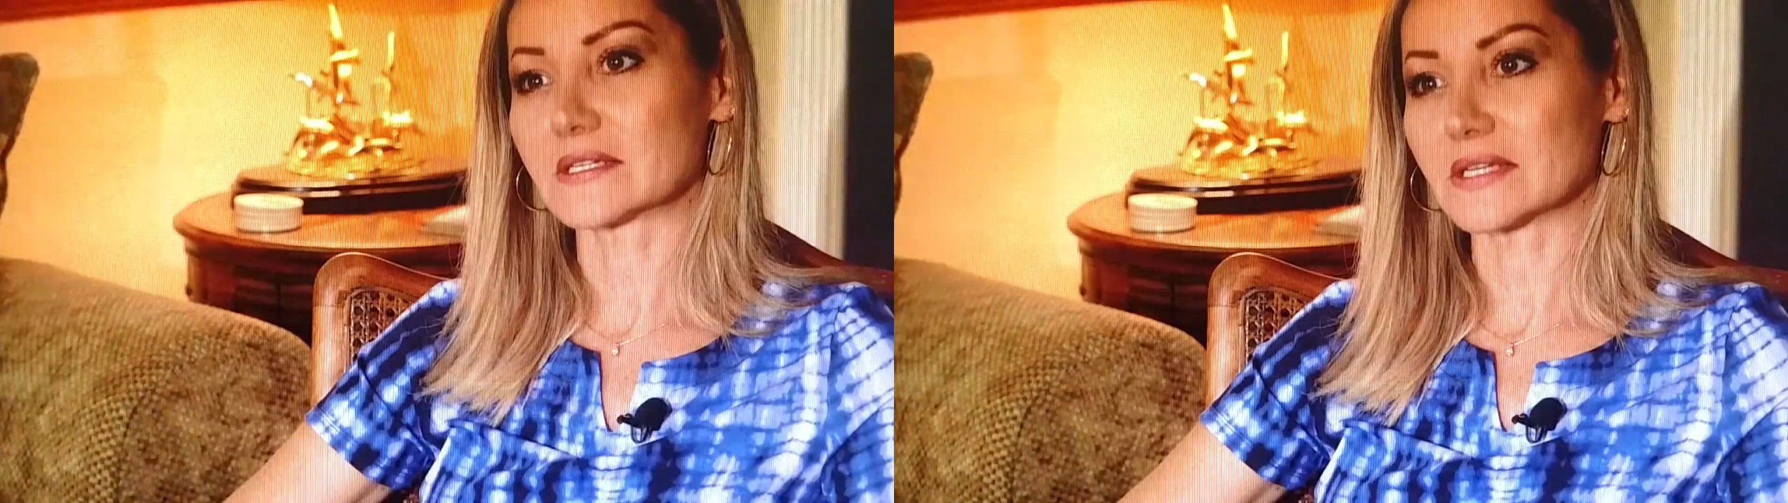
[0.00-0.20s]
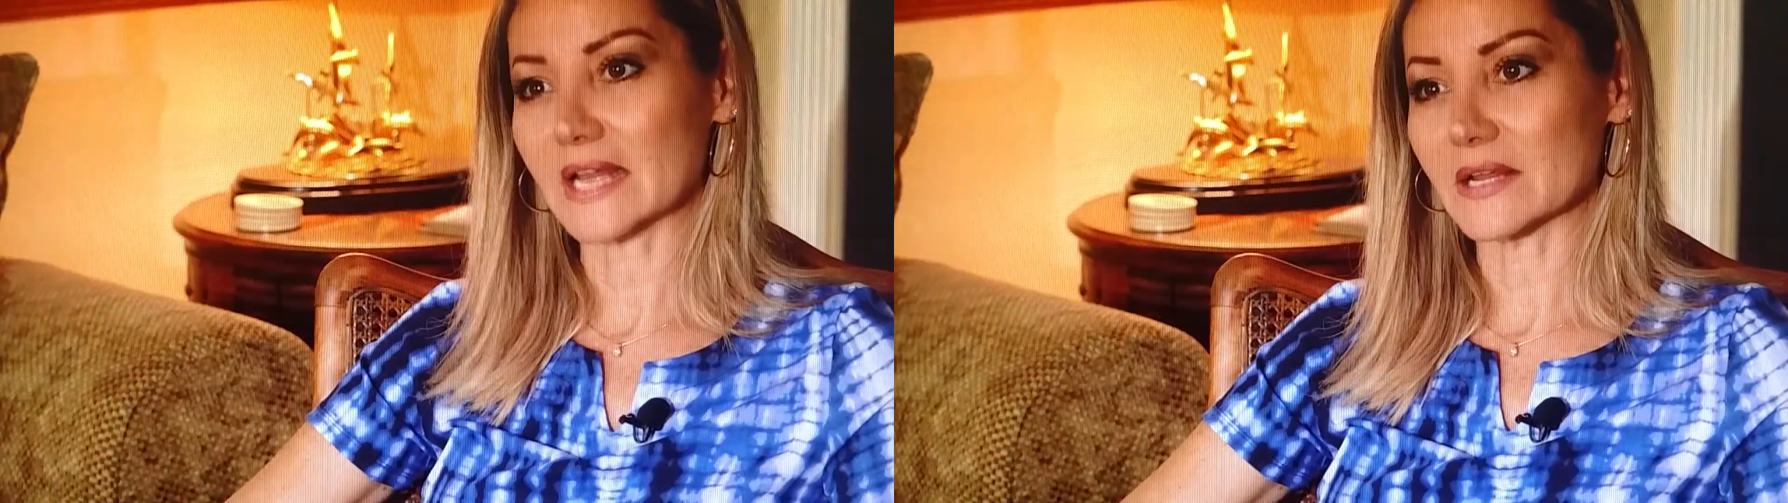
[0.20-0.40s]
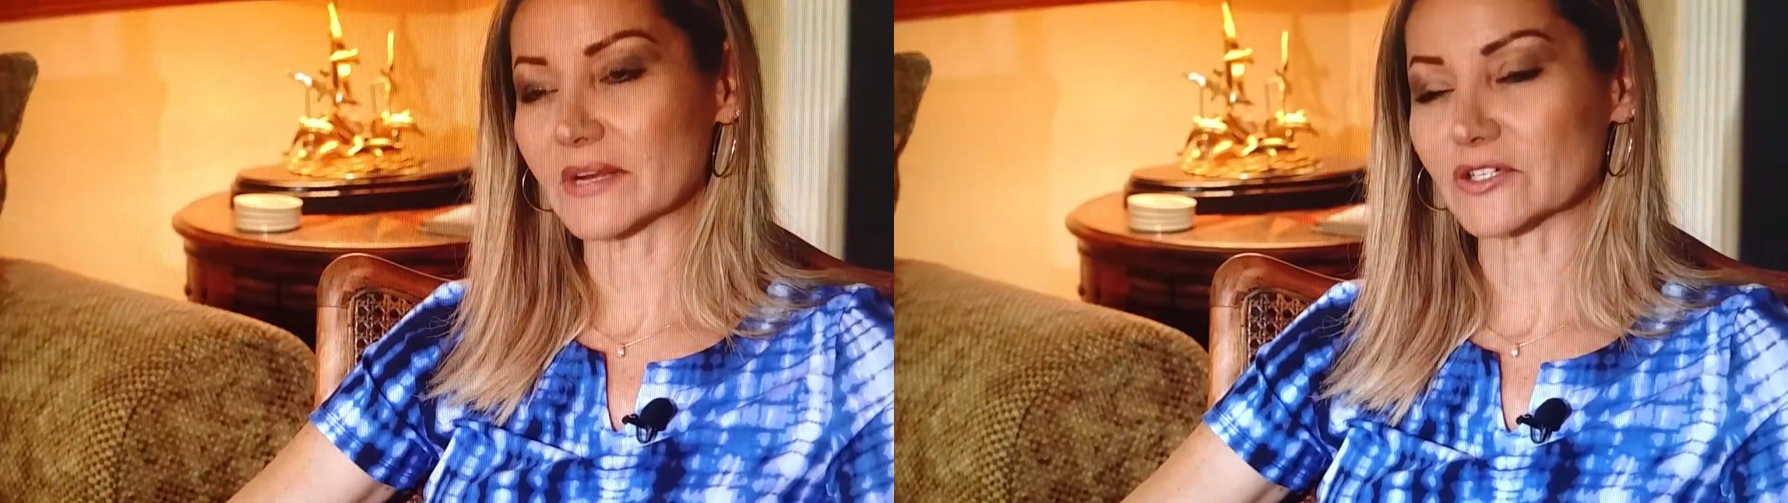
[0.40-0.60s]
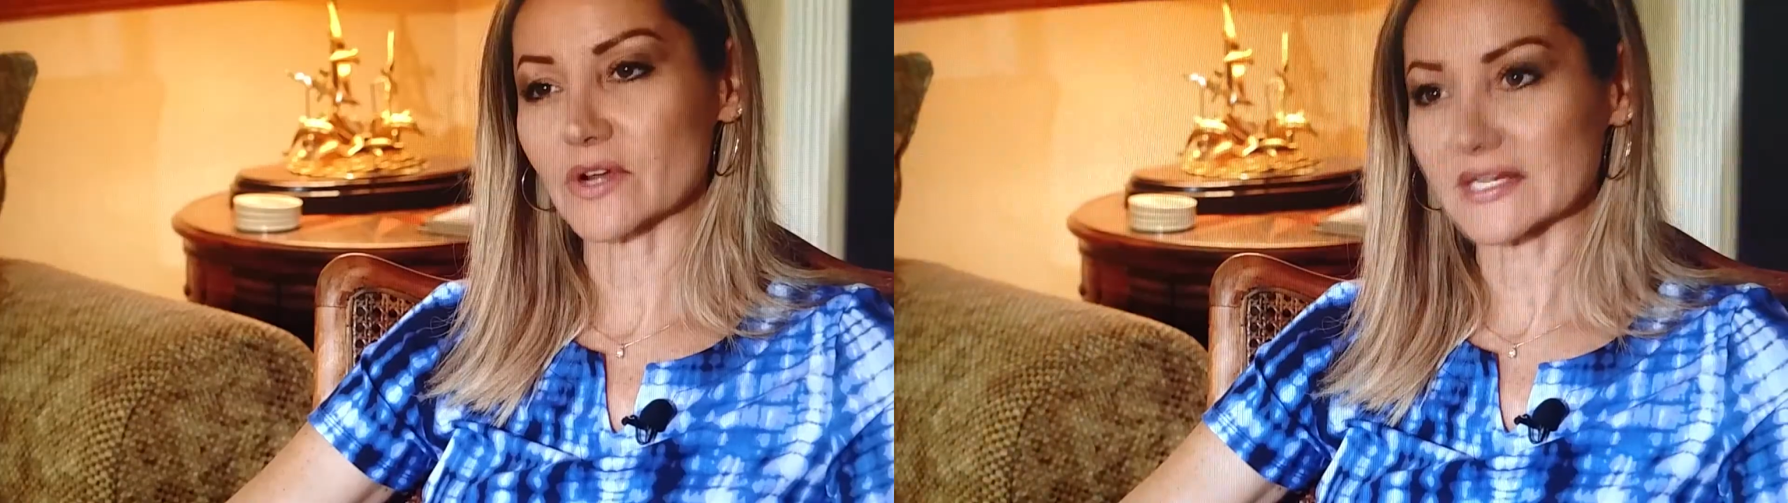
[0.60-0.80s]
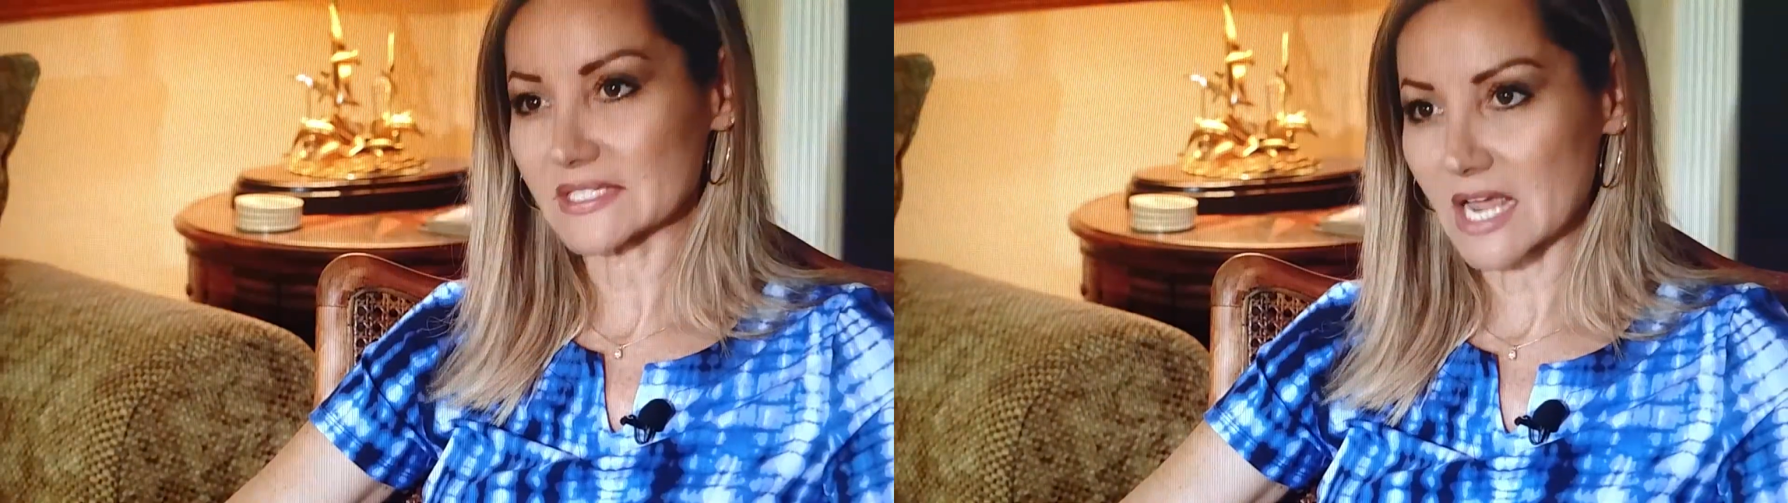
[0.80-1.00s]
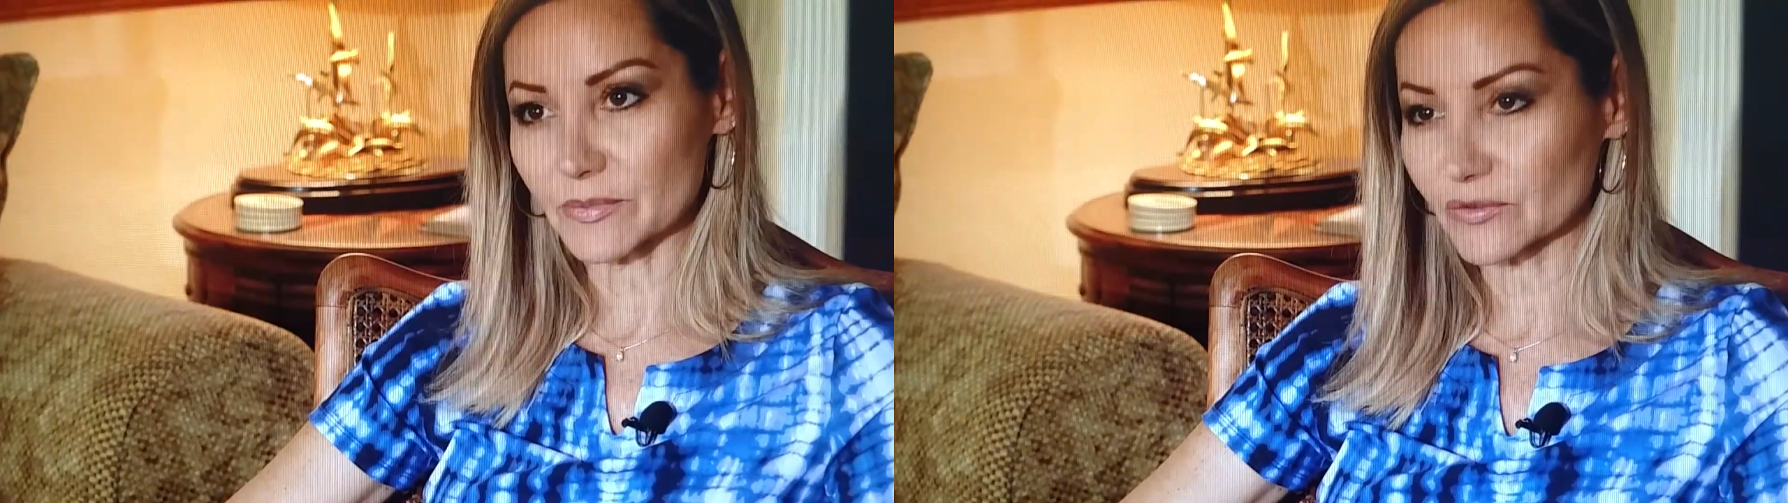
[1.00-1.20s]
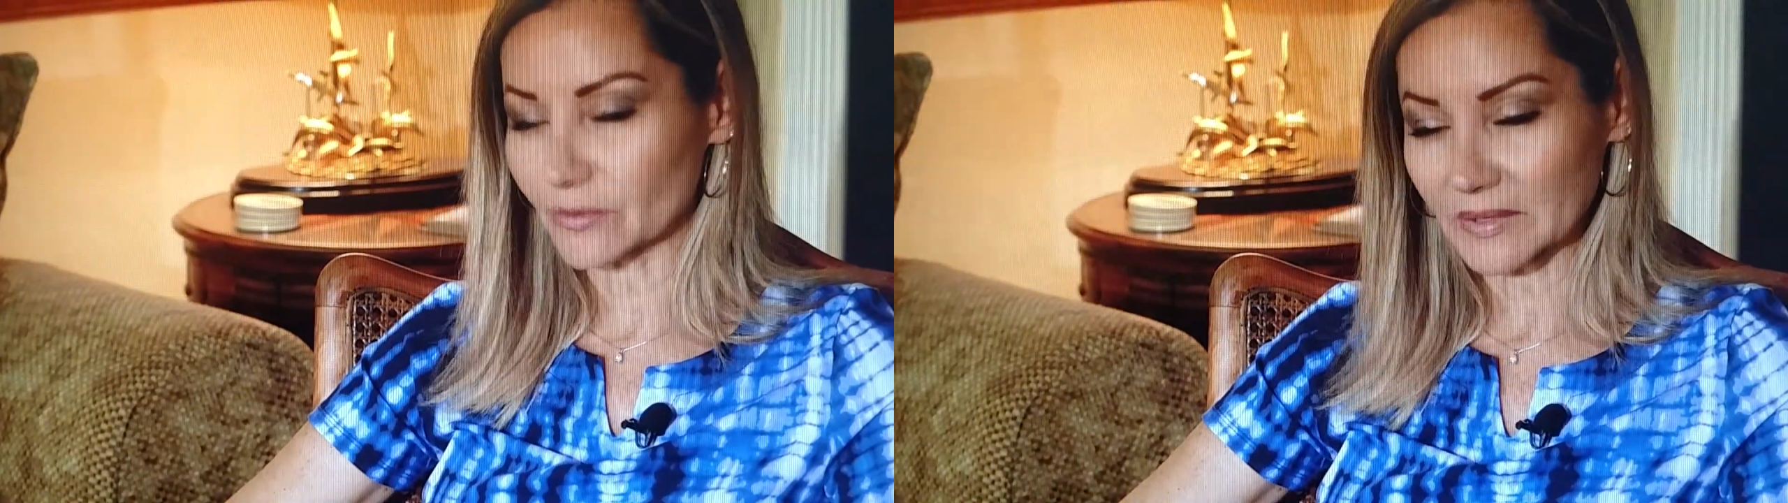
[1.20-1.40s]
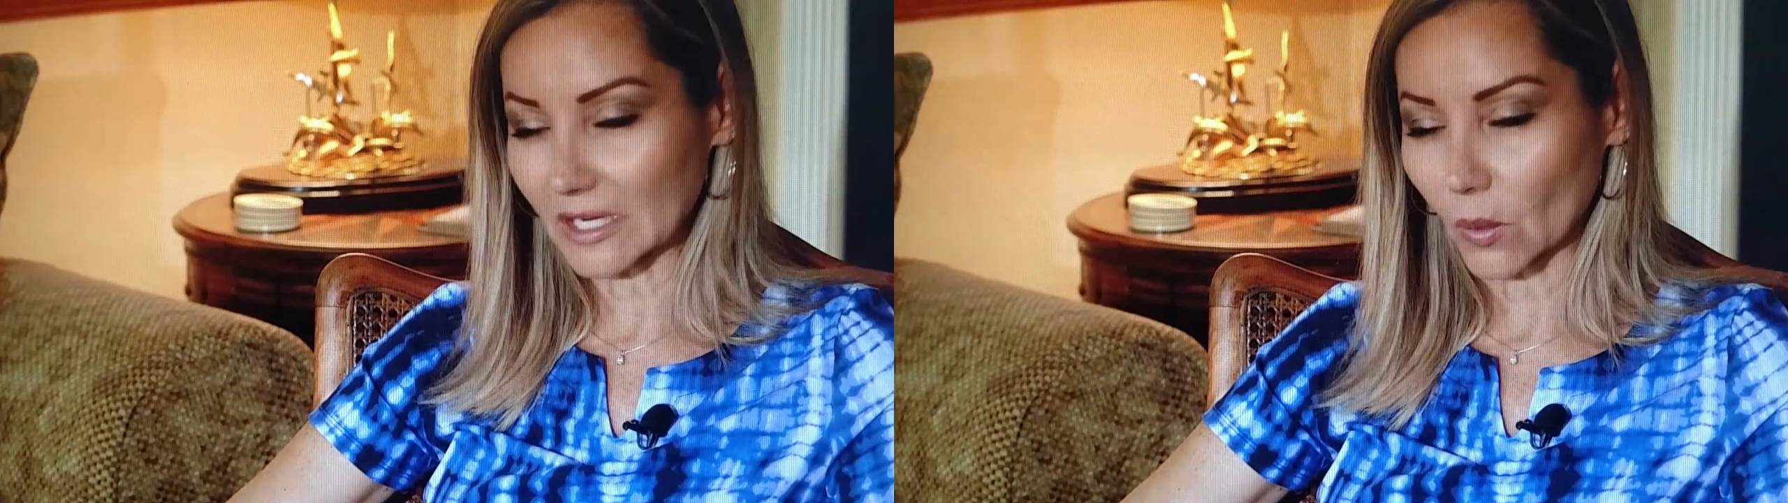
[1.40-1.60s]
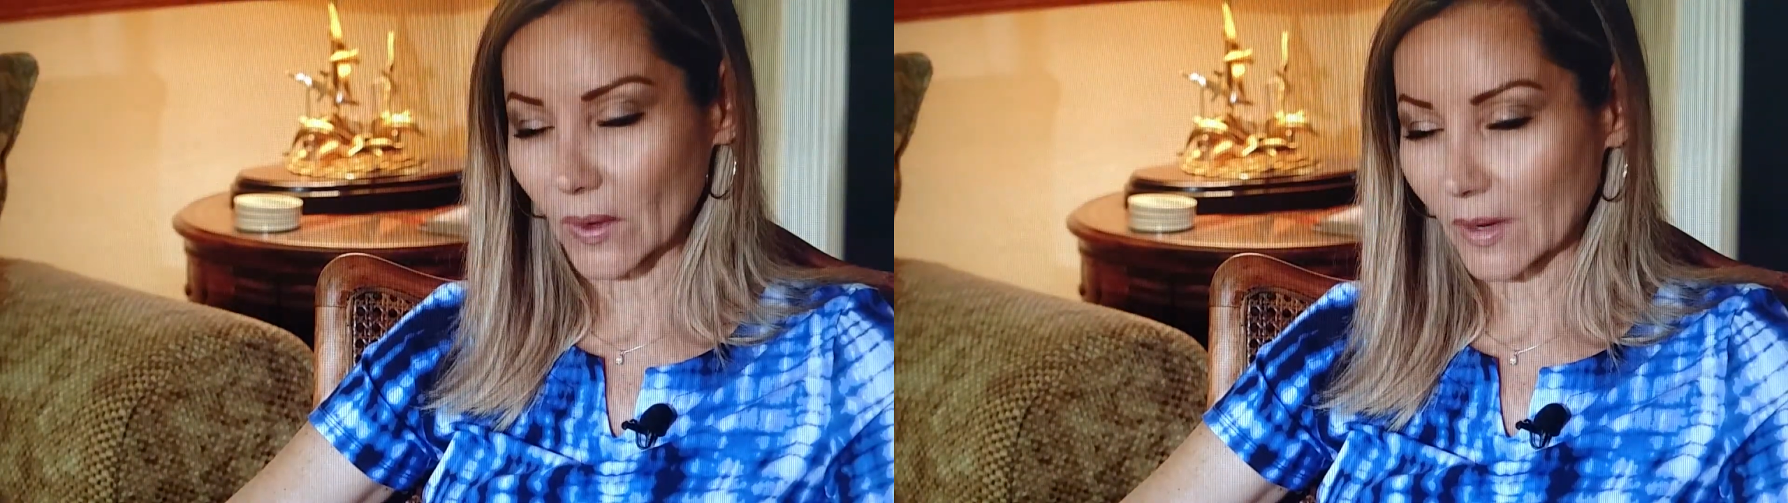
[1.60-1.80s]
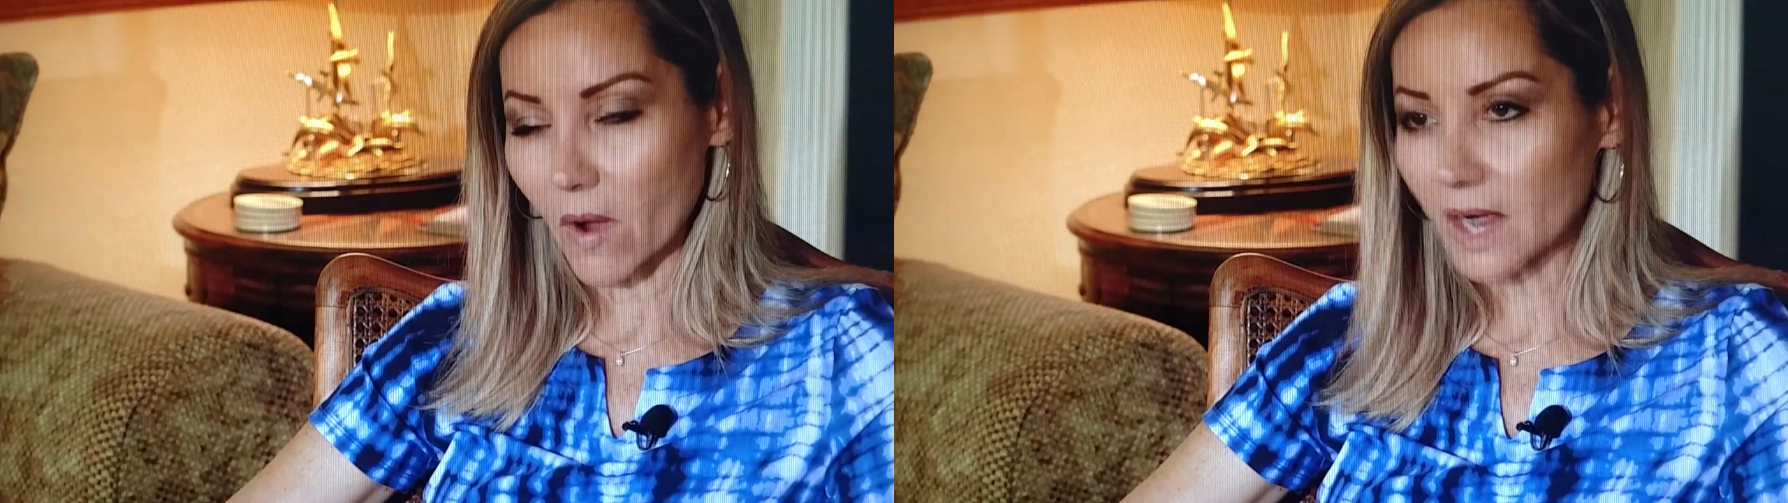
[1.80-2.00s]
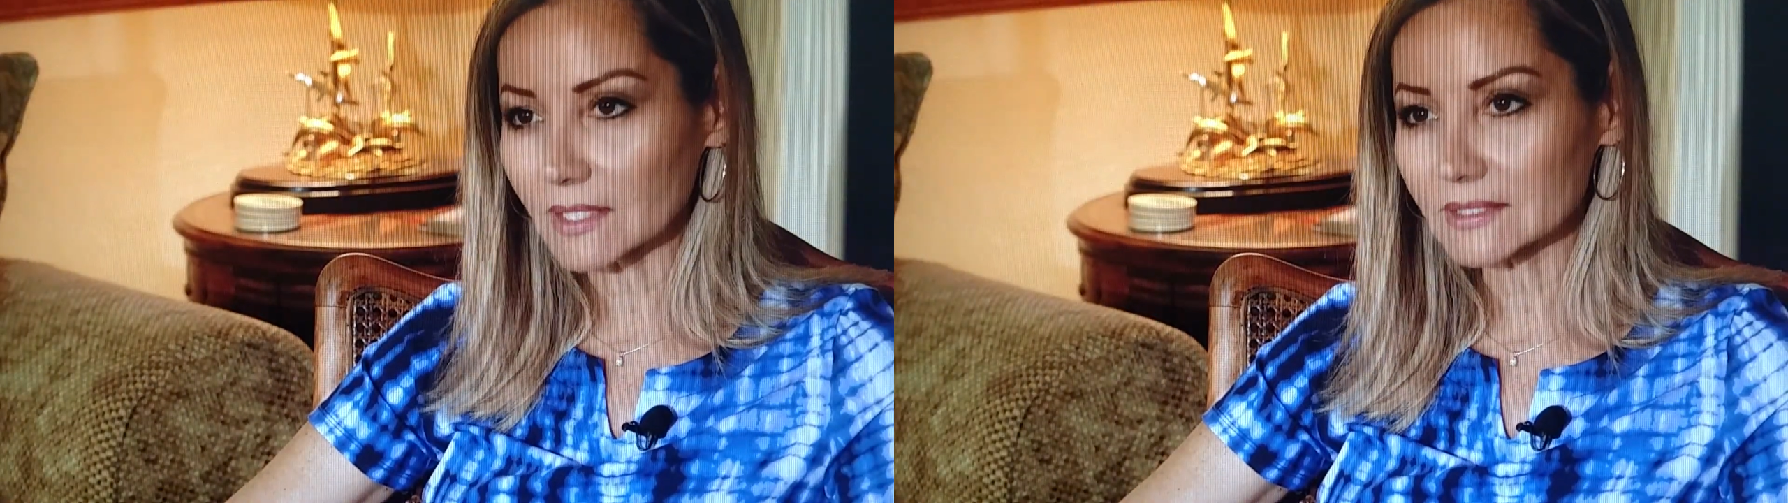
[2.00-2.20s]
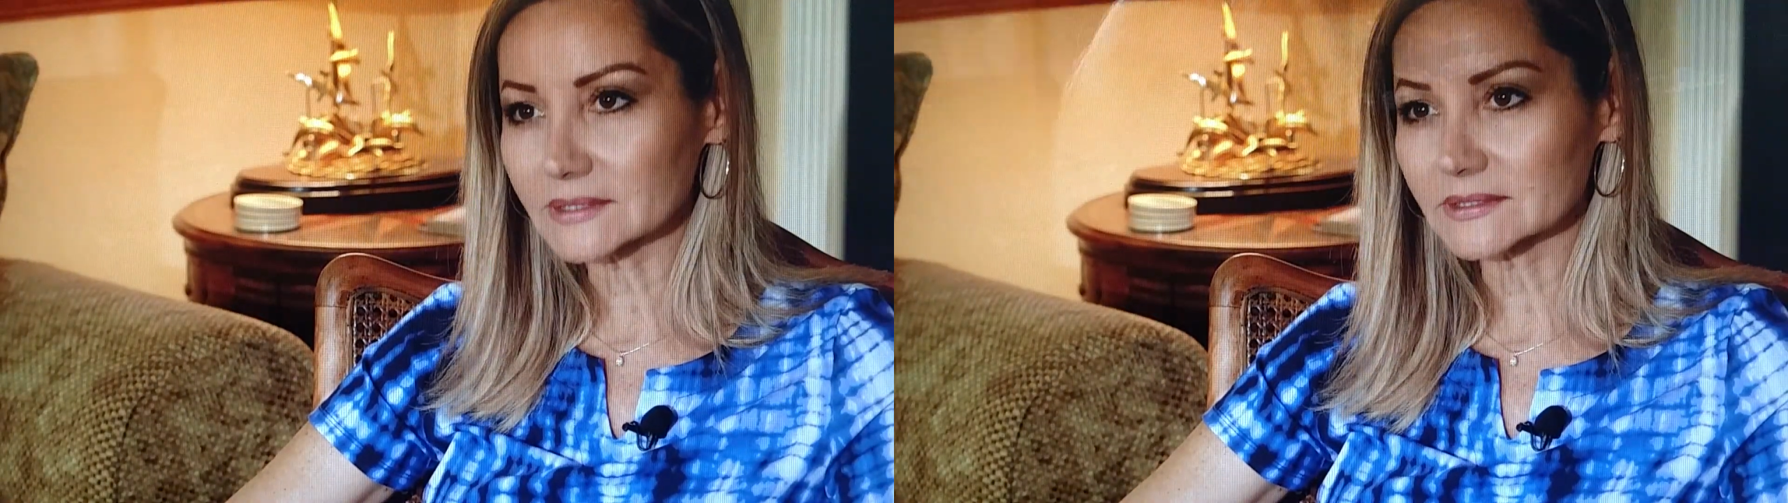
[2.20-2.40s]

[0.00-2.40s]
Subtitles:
Did anybody try to stop you from being a wing walker?